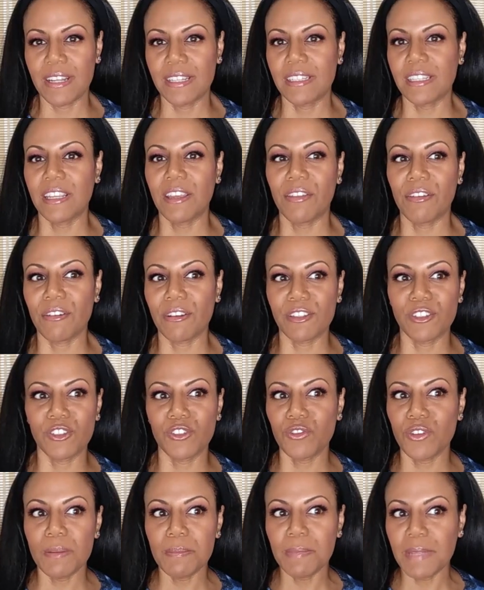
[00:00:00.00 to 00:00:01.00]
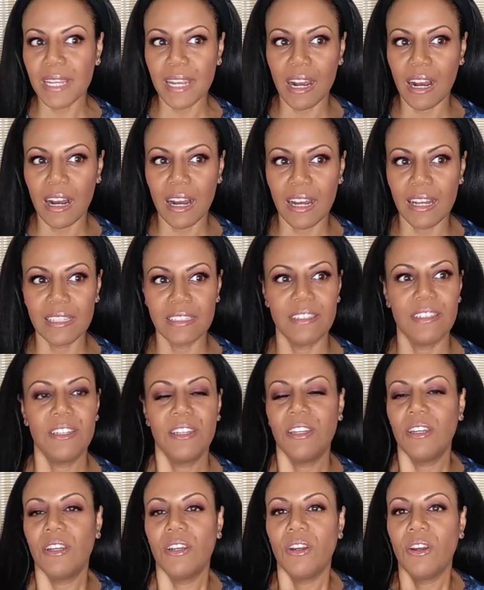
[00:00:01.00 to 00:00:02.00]
It's either extremely hot
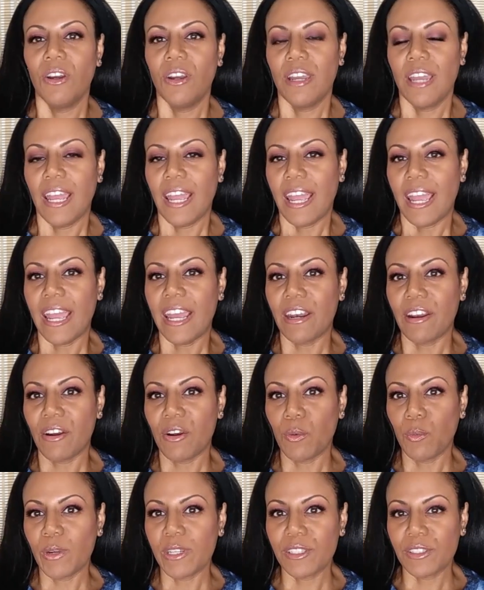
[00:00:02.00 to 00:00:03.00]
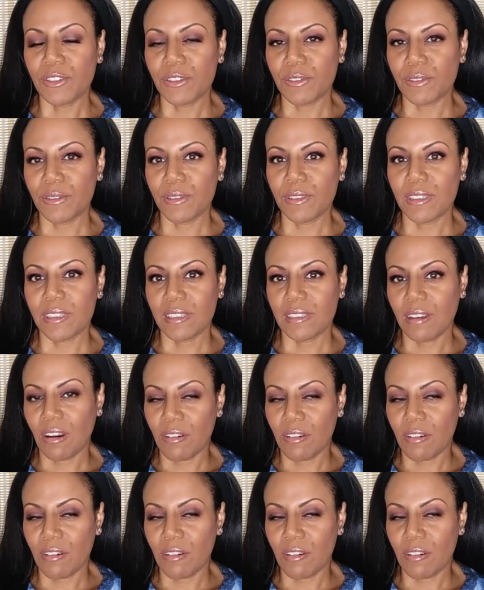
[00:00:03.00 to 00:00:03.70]
and our winters,